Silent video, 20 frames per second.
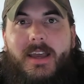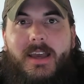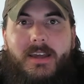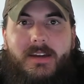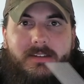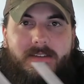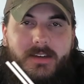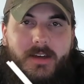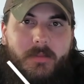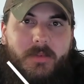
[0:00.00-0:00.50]

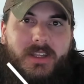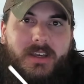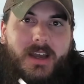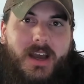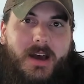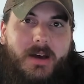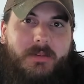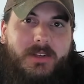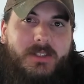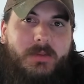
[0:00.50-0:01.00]
Hit us up in the
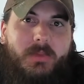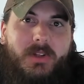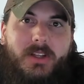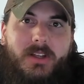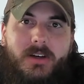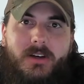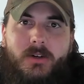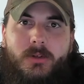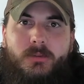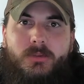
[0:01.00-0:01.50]
comments
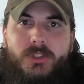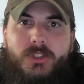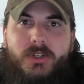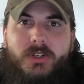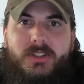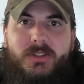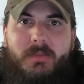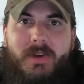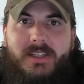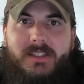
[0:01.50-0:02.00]
below. Shoot
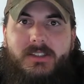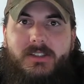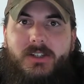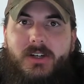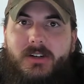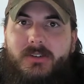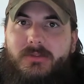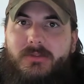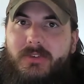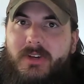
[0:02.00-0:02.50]
us a message
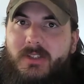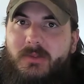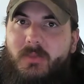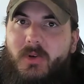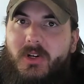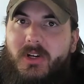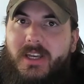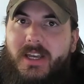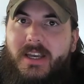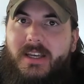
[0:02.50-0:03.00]
on
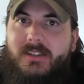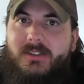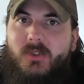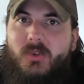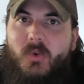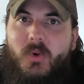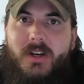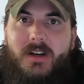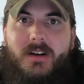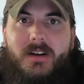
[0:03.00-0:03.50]
Facebook and
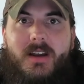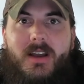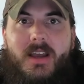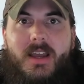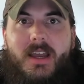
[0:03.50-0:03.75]
Twitter.